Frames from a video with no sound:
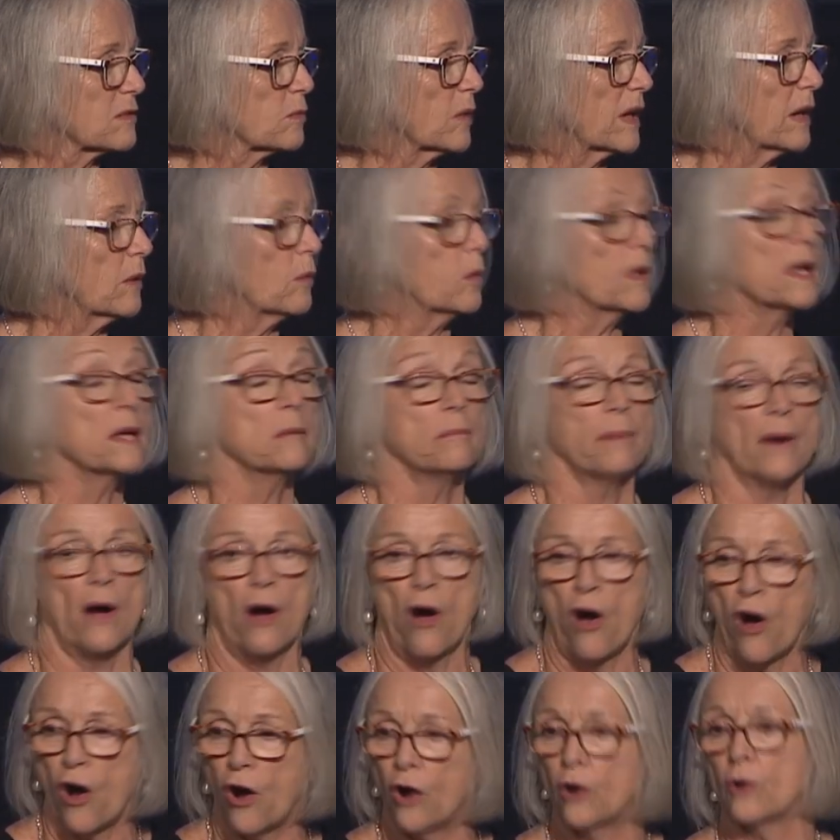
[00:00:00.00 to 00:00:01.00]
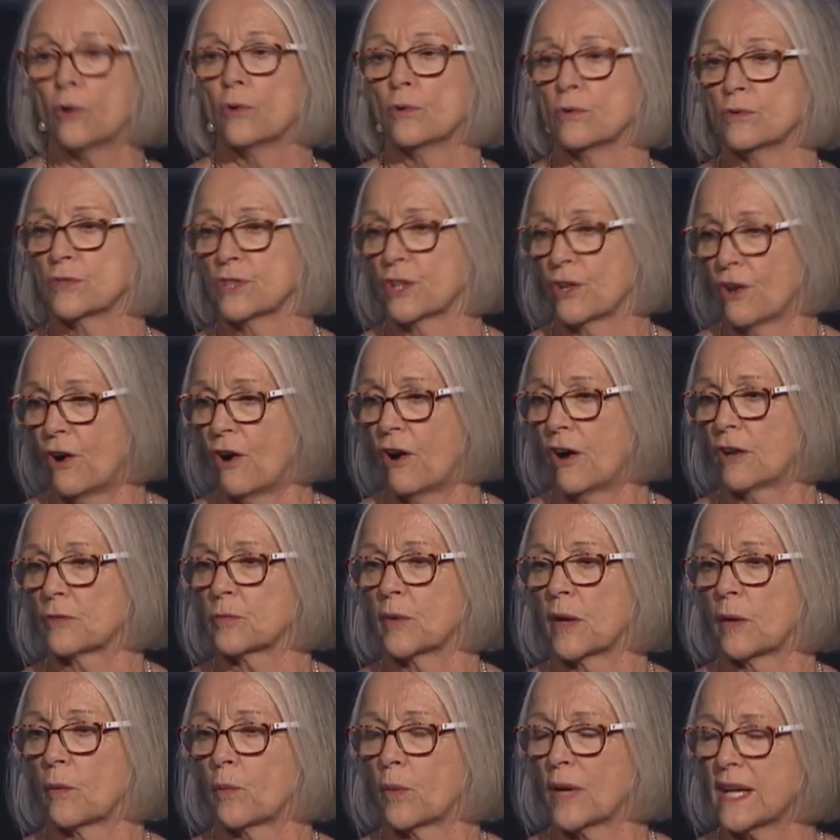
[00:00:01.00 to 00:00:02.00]
where we behold God,
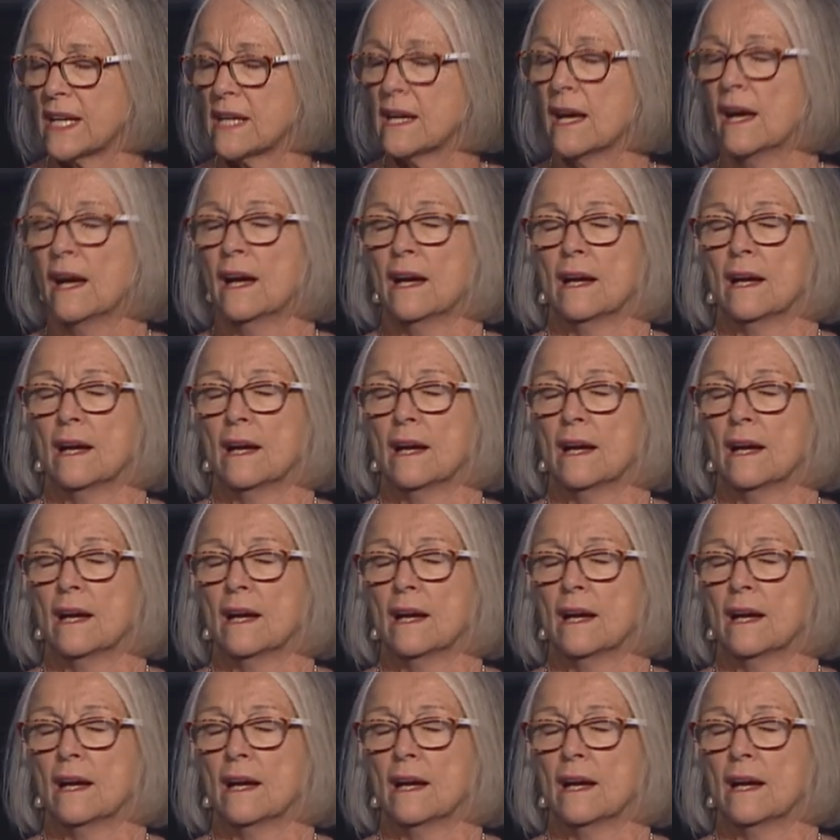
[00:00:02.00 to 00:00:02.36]
where we